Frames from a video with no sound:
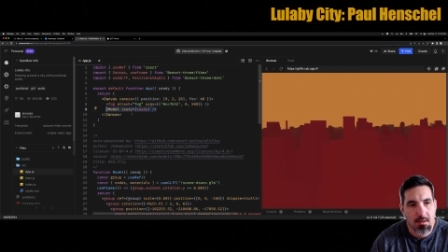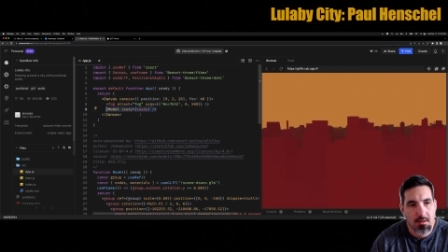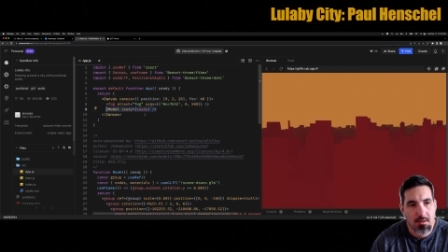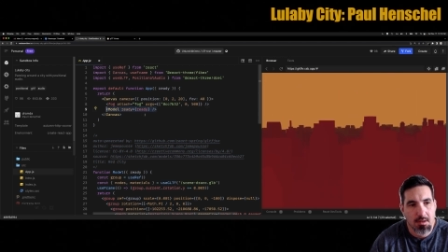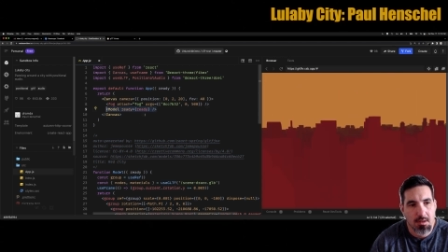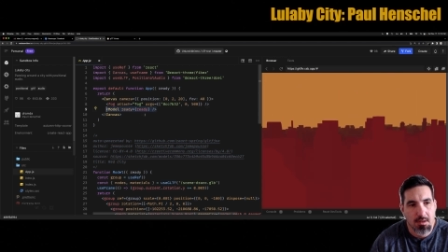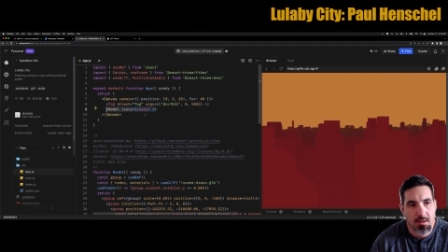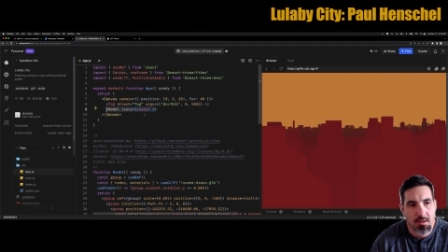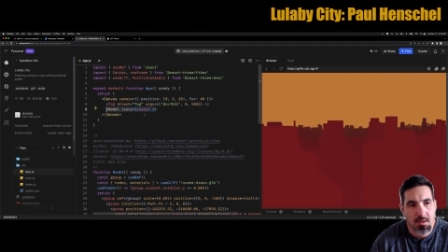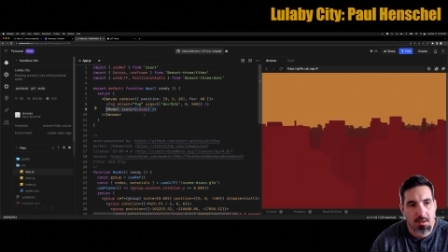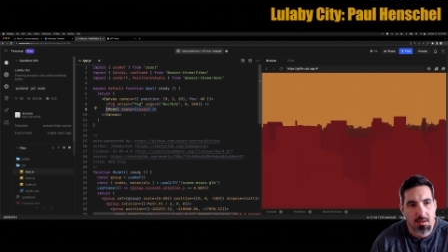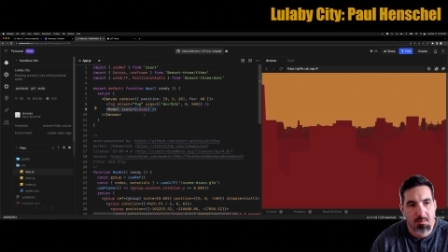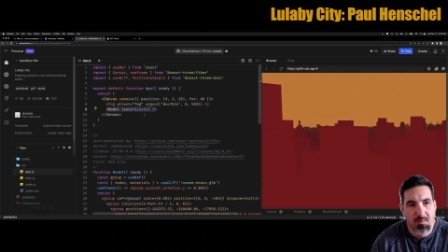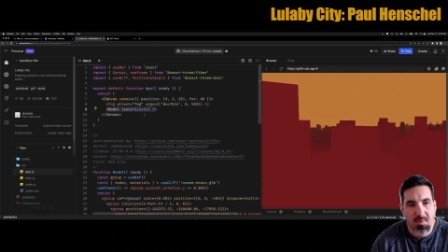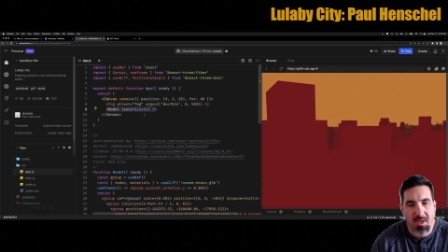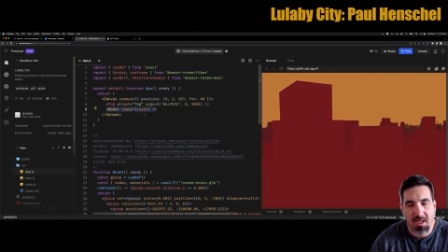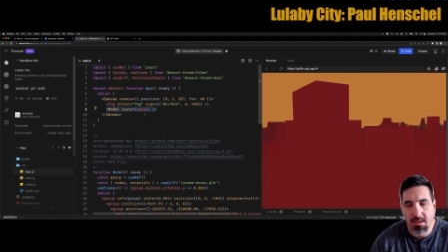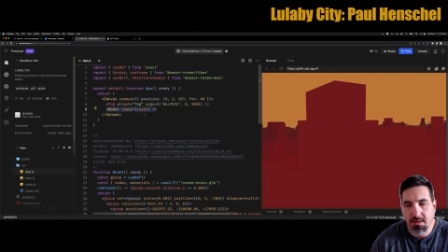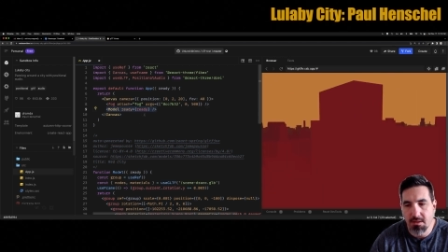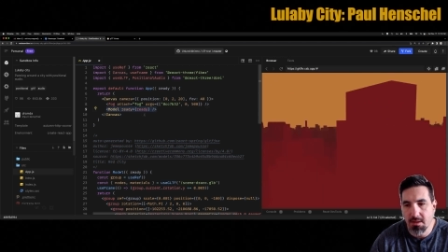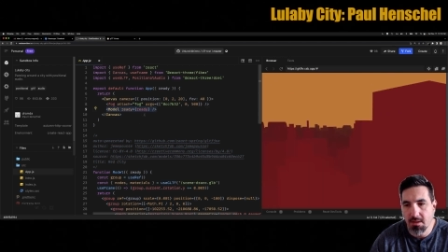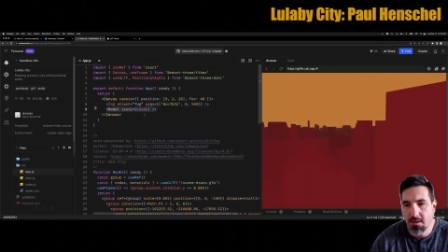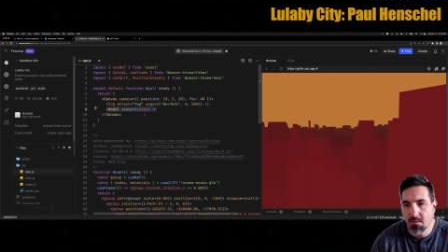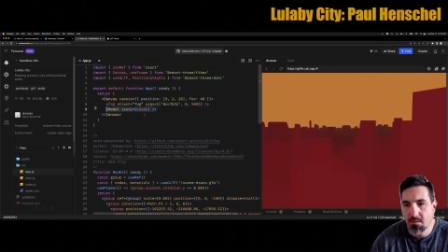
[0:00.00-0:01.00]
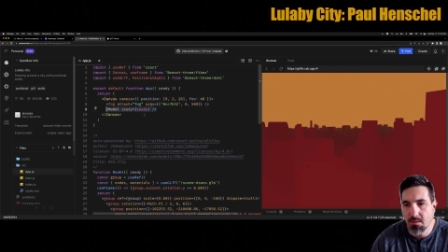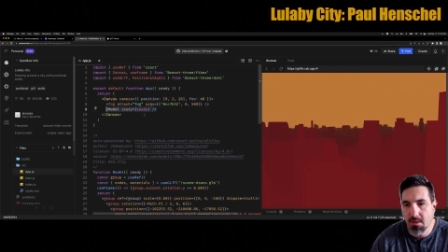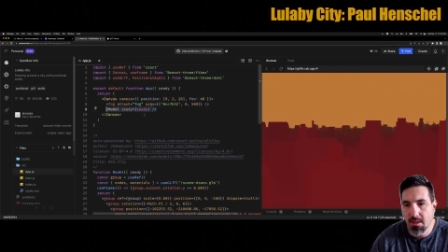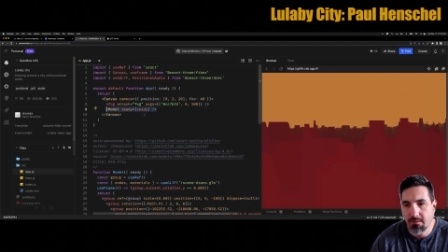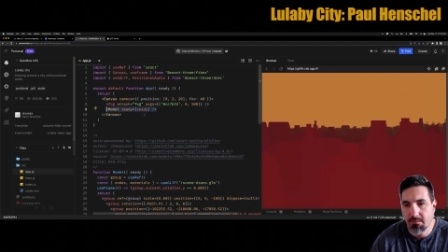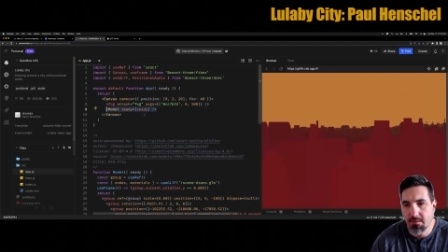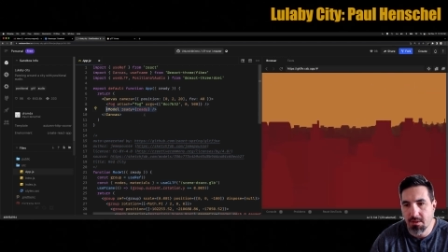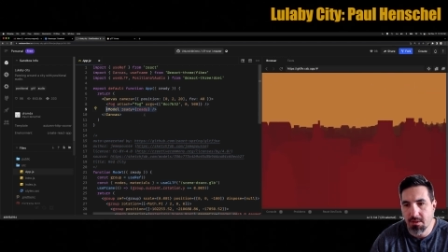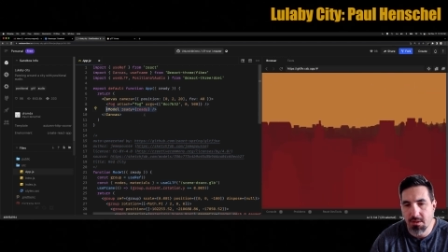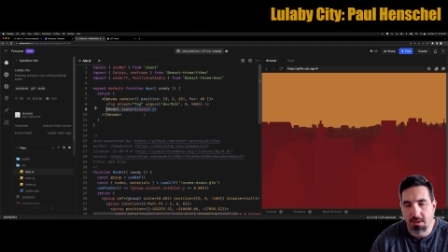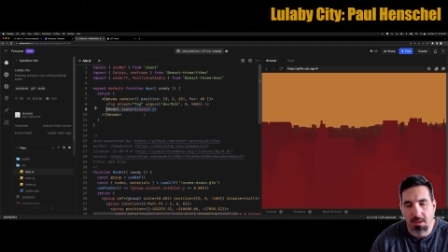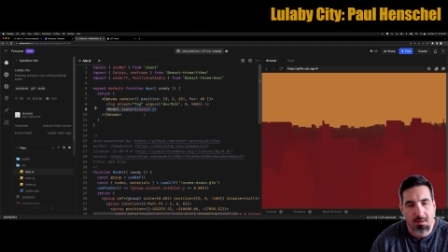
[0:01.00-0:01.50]
just the basic
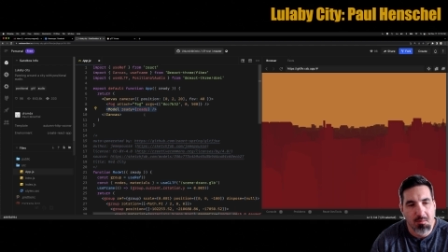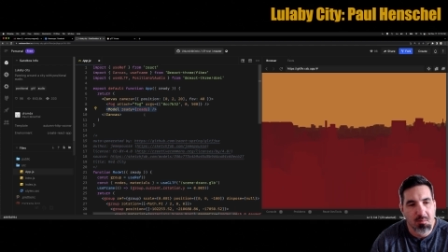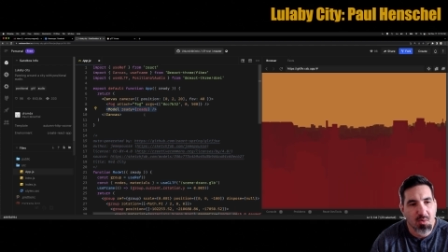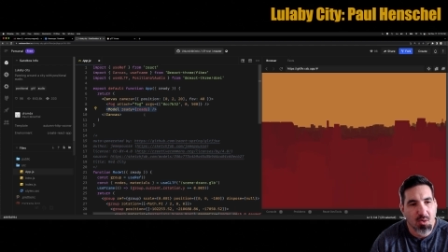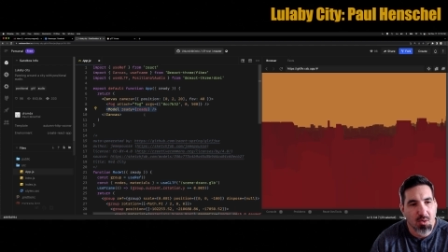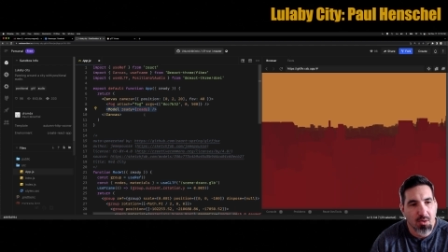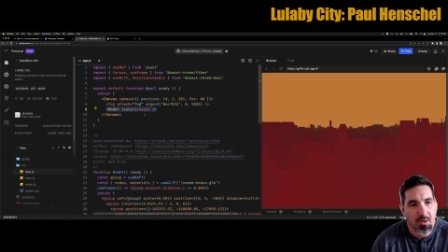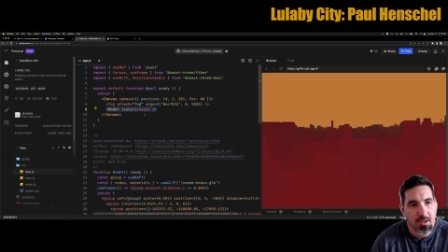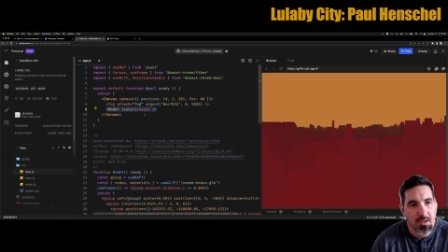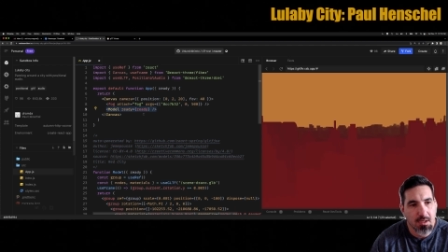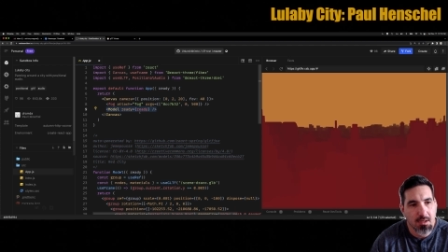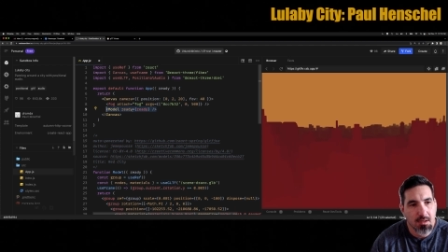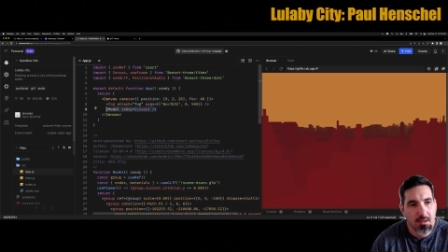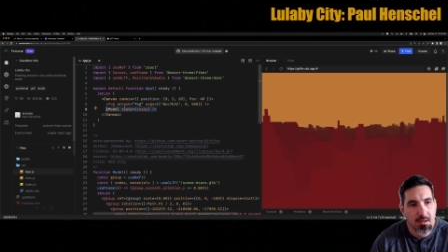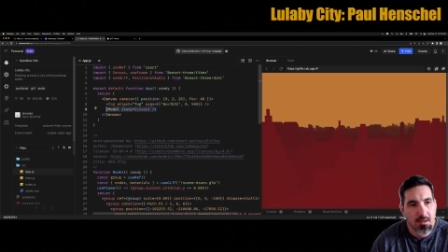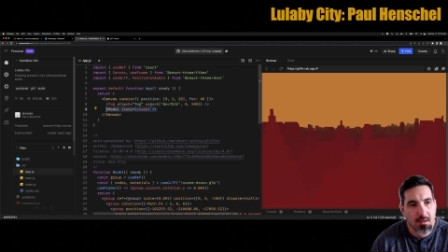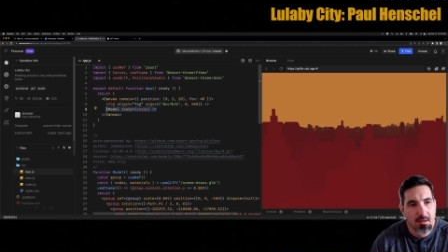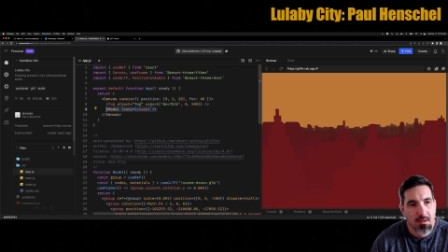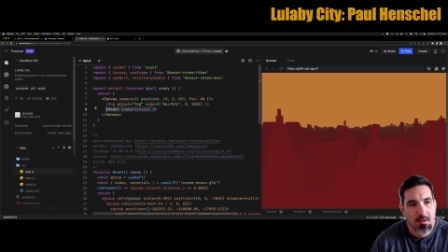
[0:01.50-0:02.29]
whatever's imported